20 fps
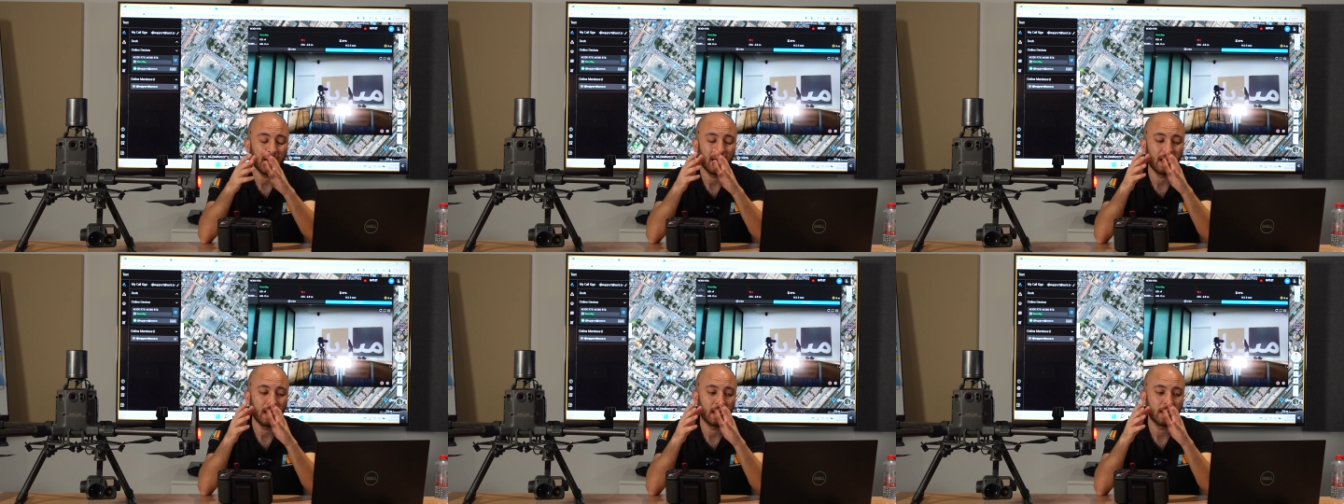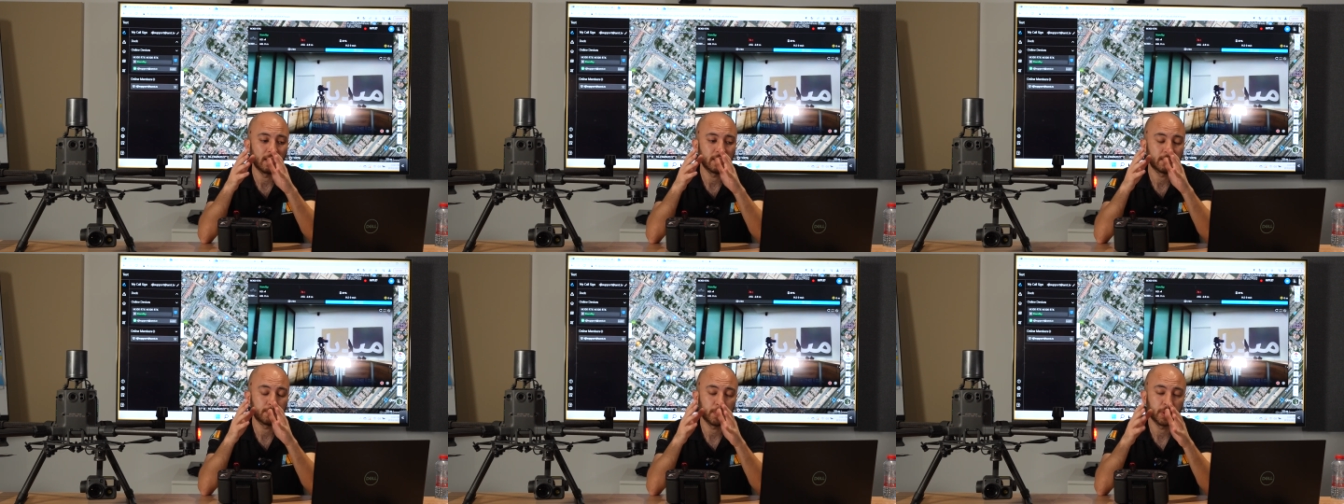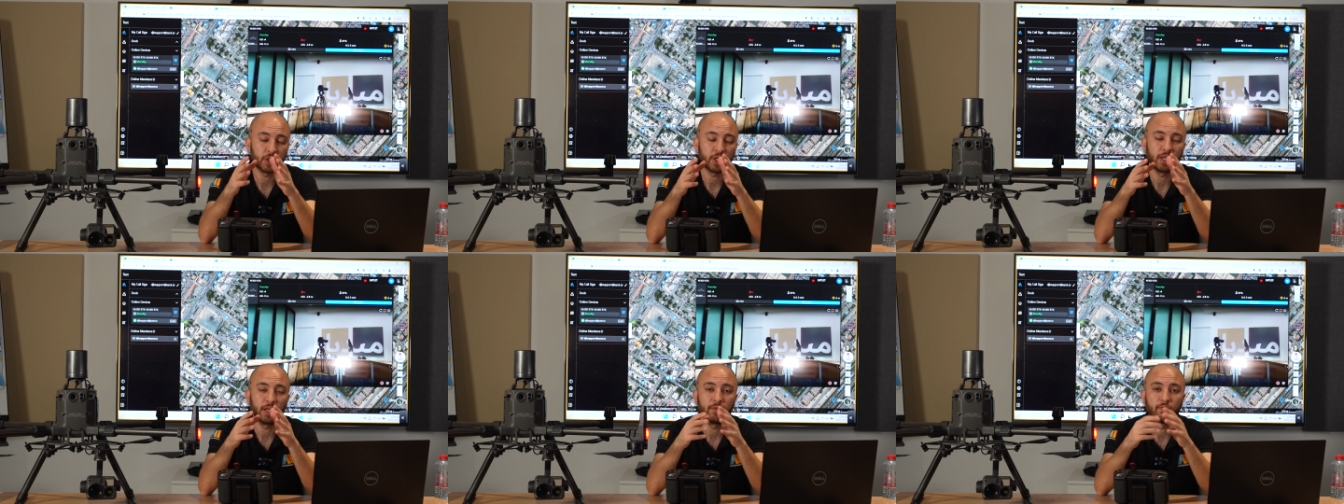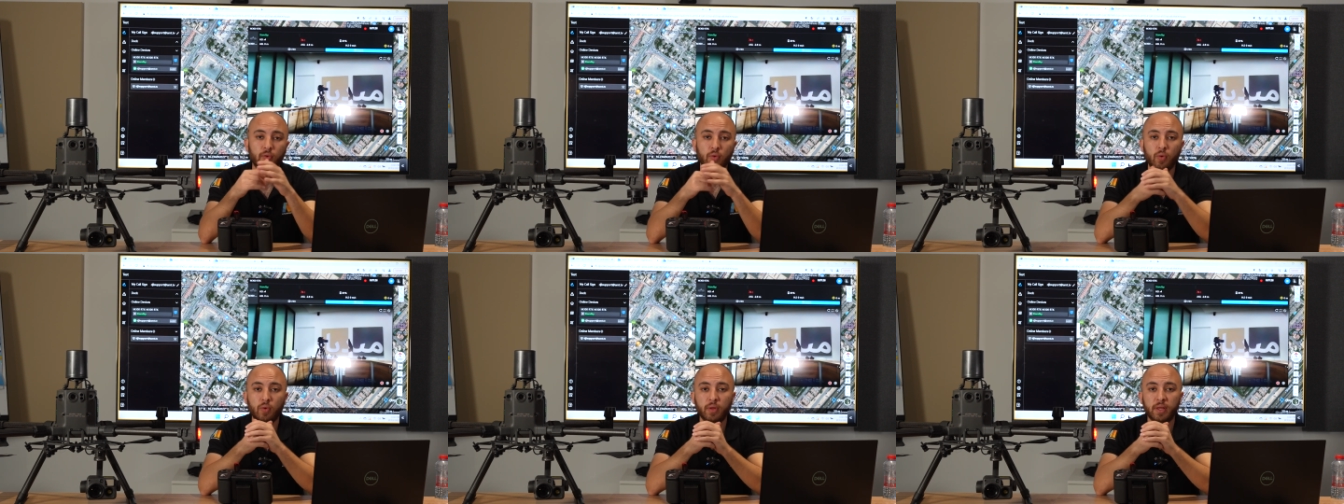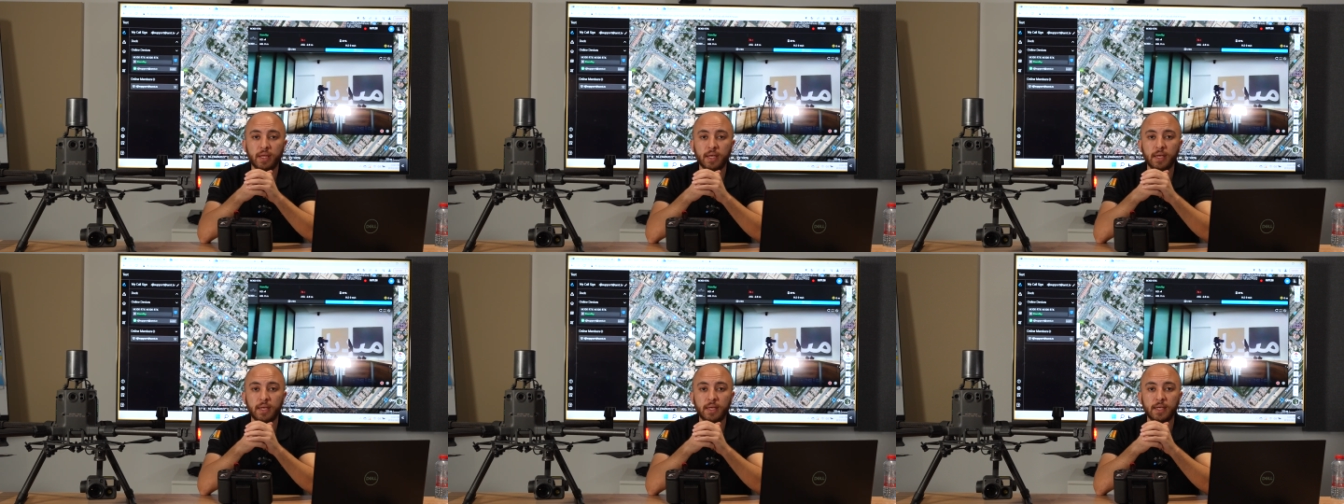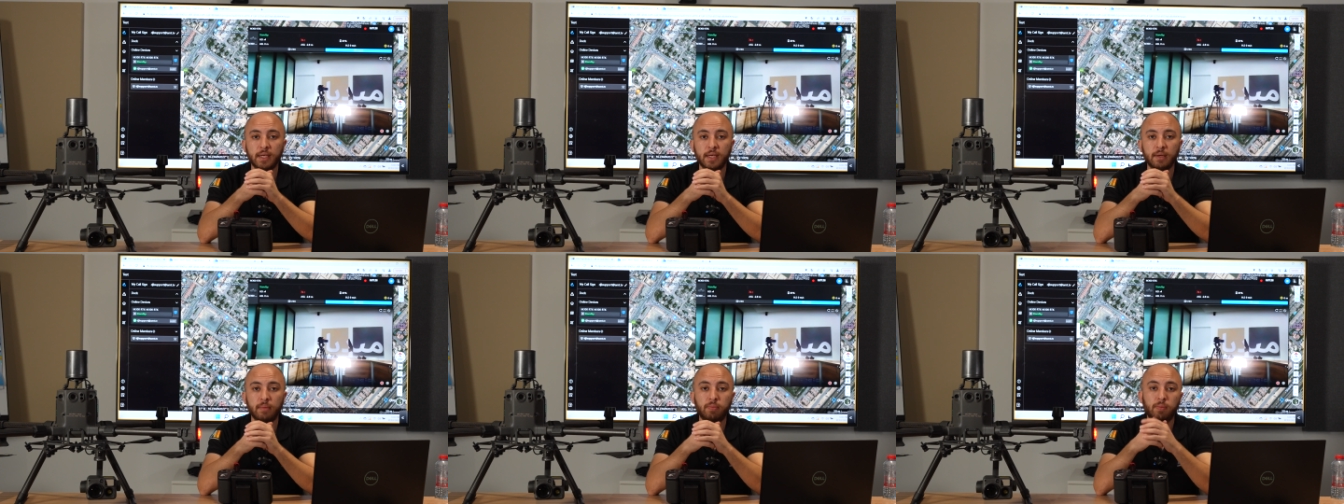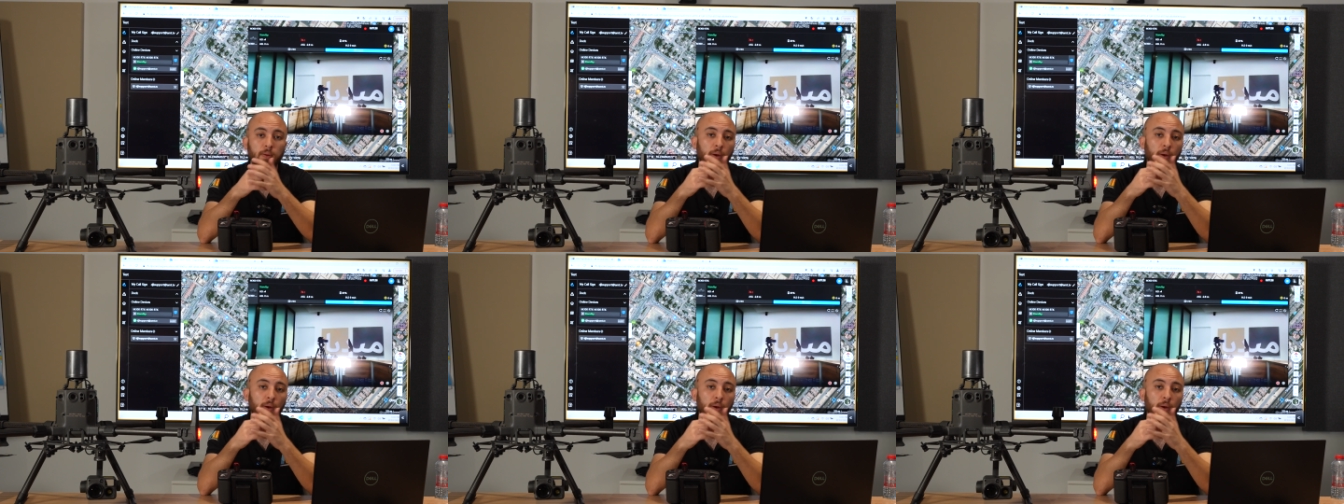especially for the